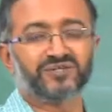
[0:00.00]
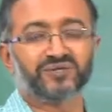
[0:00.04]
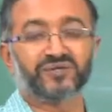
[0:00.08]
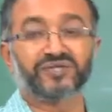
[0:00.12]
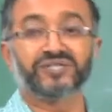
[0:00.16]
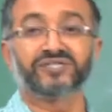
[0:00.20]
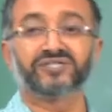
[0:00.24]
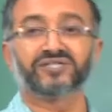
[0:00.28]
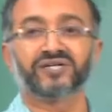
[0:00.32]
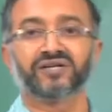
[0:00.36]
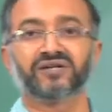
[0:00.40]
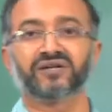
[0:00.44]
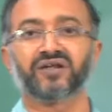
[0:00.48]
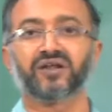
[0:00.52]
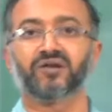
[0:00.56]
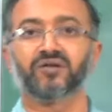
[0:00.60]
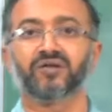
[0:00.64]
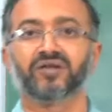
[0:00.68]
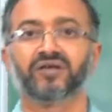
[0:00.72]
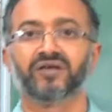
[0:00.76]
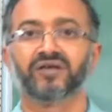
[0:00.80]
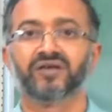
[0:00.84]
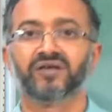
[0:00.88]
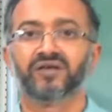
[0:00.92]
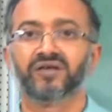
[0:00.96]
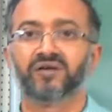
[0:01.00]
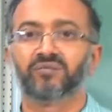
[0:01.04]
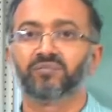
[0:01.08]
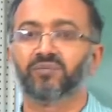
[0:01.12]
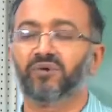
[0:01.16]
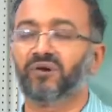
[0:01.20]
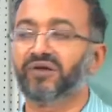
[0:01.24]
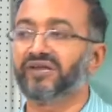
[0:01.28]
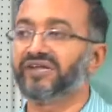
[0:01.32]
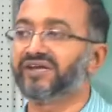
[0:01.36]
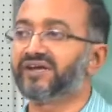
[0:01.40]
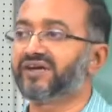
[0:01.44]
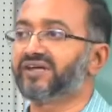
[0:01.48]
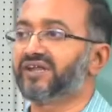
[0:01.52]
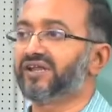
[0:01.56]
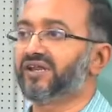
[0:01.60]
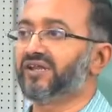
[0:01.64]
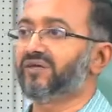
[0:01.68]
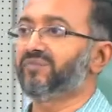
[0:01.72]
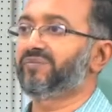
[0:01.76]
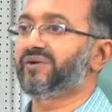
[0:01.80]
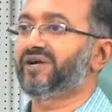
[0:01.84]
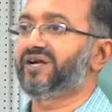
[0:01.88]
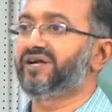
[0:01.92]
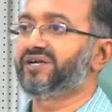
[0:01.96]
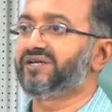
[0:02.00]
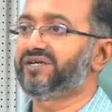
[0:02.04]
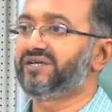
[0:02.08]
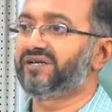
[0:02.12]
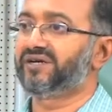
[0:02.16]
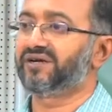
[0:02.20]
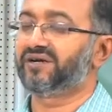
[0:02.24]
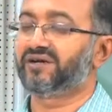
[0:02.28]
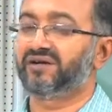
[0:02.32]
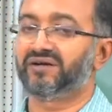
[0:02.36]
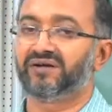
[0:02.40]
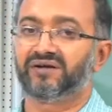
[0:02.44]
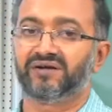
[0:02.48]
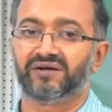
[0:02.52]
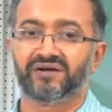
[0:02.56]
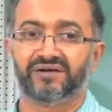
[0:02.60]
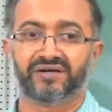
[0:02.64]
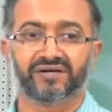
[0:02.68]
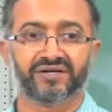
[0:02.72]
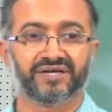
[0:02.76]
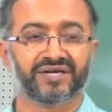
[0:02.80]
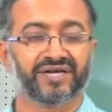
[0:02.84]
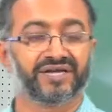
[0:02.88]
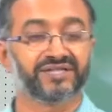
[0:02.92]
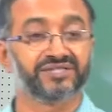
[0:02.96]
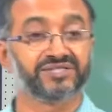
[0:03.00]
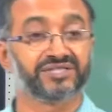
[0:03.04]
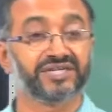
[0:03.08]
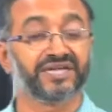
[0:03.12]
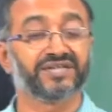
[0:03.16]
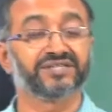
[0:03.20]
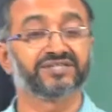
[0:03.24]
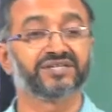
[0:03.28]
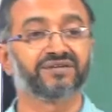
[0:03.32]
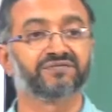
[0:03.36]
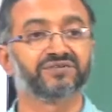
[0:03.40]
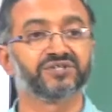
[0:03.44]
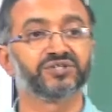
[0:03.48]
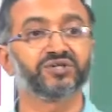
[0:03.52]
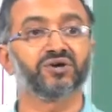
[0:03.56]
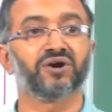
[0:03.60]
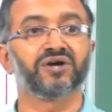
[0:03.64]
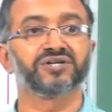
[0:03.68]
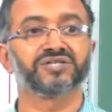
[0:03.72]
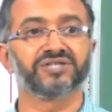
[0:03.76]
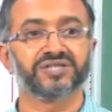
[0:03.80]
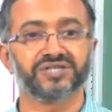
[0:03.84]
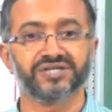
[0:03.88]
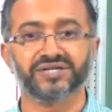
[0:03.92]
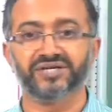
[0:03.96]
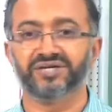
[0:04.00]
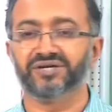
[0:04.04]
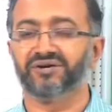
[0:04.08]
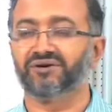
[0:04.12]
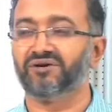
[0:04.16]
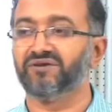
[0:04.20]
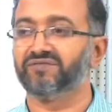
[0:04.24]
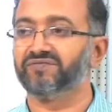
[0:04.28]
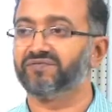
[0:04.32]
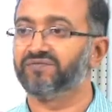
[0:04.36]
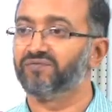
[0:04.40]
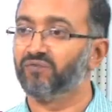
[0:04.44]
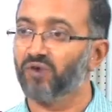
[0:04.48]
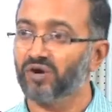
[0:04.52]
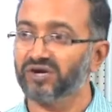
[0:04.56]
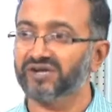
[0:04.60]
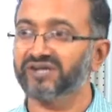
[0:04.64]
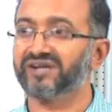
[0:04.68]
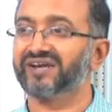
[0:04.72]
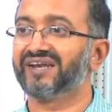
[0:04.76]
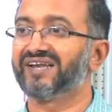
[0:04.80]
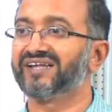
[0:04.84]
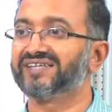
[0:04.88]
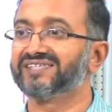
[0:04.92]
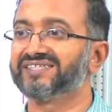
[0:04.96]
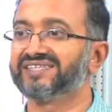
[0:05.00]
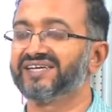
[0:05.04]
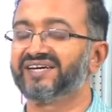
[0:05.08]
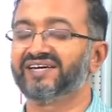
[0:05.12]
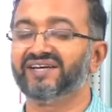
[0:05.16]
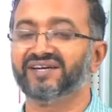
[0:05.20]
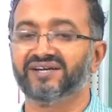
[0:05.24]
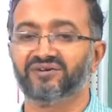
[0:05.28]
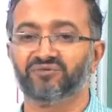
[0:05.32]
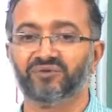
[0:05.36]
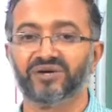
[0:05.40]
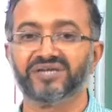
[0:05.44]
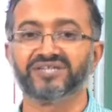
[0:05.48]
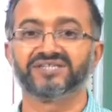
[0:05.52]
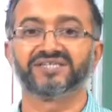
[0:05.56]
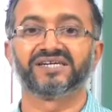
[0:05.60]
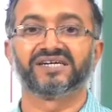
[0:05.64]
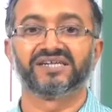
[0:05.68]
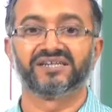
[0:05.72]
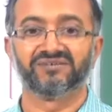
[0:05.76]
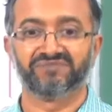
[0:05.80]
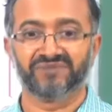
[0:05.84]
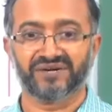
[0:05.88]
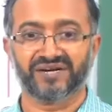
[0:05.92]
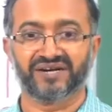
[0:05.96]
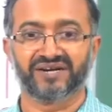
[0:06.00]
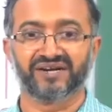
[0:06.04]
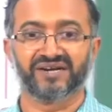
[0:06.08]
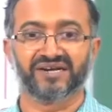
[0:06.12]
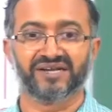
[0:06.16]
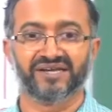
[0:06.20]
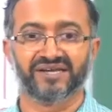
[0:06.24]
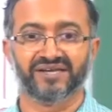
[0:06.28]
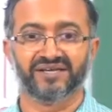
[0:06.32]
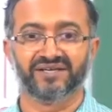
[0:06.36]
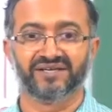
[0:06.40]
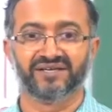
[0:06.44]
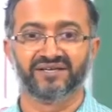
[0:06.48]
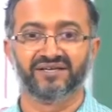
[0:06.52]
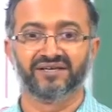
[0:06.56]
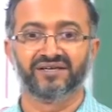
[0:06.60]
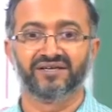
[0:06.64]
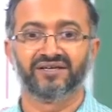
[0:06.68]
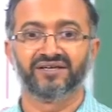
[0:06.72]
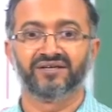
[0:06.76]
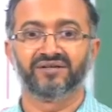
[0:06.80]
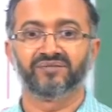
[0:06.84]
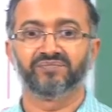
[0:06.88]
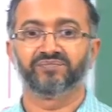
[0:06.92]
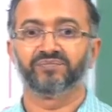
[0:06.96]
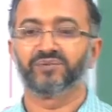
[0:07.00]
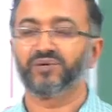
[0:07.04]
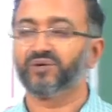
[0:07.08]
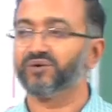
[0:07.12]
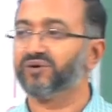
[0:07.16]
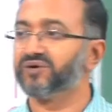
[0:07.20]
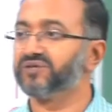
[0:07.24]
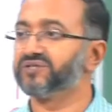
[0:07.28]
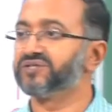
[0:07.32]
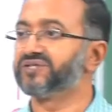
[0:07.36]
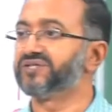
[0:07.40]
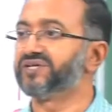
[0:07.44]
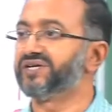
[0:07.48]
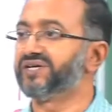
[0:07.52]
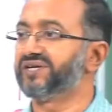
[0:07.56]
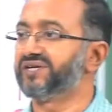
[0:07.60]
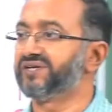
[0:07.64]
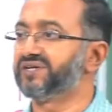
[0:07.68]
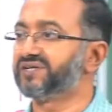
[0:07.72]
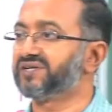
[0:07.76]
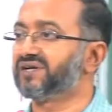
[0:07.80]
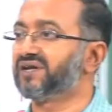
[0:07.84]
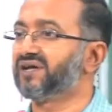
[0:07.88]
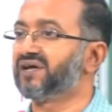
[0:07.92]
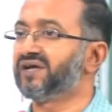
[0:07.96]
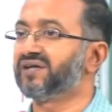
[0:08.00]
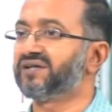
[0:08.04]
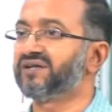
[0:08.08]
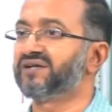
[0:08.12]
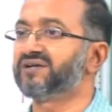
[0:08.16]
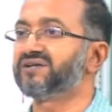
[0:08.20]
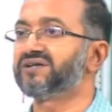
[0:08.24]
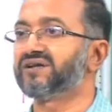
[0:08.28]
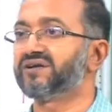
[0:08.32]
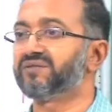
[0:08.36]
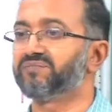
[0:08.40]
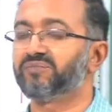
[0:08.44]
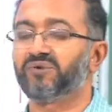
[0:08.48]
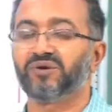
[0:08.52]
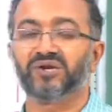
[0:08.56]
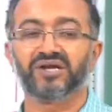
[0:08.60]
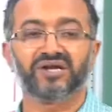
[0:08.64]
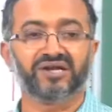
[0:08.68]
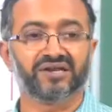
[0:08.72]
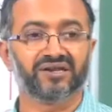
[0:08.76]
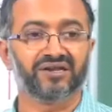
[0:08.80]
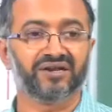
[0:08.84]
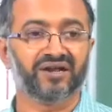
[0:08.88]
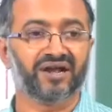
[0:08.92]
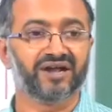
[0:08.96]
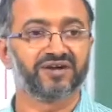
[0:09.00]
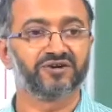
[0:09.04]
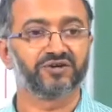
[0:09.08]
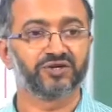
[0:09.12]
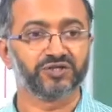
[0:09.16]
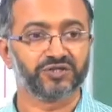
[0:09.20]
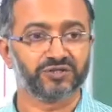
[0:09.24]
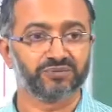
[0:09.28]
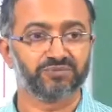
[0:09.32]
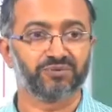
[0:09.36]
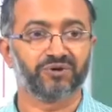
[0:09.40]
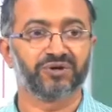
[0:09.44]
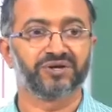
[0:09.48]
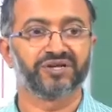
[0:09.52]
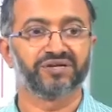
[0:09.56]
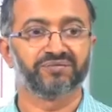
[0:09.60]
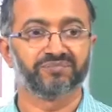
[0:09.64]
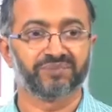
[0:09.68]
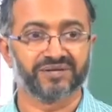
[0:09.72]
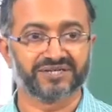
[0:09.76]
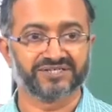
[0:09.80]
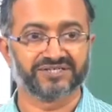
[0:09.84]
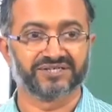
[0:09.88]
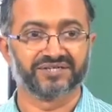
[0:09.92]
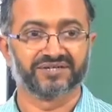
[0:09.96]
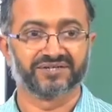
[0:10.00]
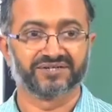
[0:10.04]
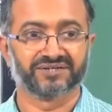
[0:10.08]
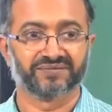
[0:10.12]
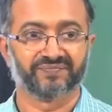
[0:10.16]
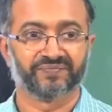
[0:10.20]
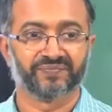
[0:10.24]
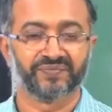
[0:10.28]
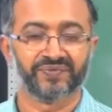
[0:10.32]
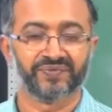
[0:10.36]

So, in general polyacrylamide can change the viscosity of water let us say quite significantly, because the intra and intermolecular hydrogen bonding present.